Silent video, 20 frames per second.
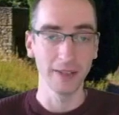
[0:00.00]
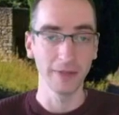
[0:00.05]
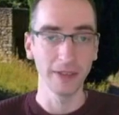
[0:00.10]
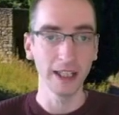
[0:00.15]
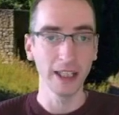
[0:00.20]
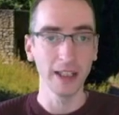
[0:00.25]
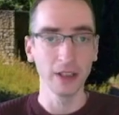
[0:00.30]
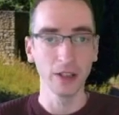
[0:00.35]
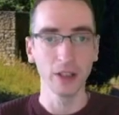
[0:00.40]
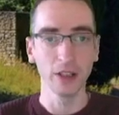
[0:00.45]

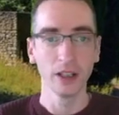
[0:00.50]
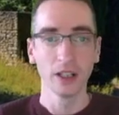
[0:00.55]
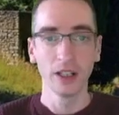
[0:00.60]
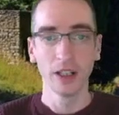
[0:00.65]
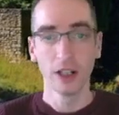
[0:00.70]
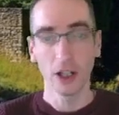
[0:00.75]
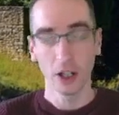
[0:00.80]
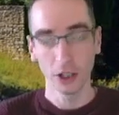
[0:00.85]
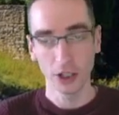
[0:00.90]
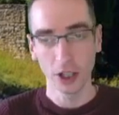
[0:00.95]
eagle
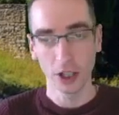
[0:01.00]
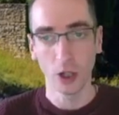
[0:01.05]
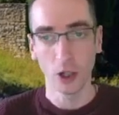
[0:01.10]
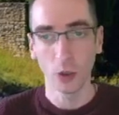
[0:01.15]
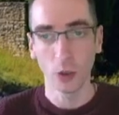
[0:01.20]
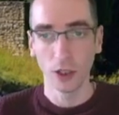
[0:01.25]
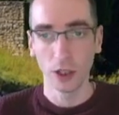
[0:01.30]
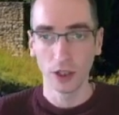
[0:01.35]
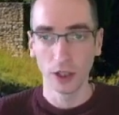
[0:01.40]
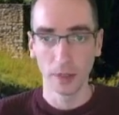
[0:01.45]
on
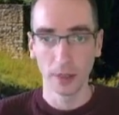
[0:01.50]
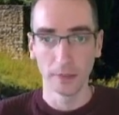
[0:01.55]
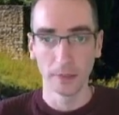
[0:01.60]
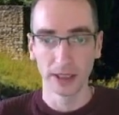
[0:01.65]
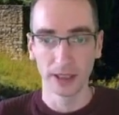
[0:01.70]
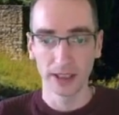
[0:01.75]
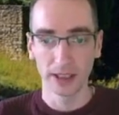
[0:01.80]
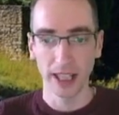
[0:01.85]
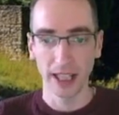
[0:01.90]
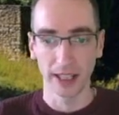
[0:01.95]
hole number
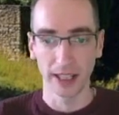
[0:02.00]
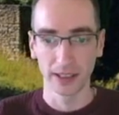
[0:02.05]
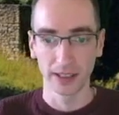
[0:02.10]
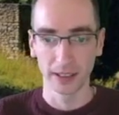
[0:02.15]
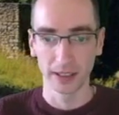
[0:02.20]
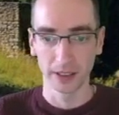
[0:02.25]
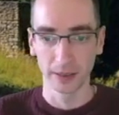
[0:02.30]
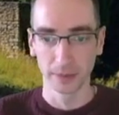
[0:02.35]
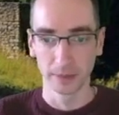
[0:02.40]
6.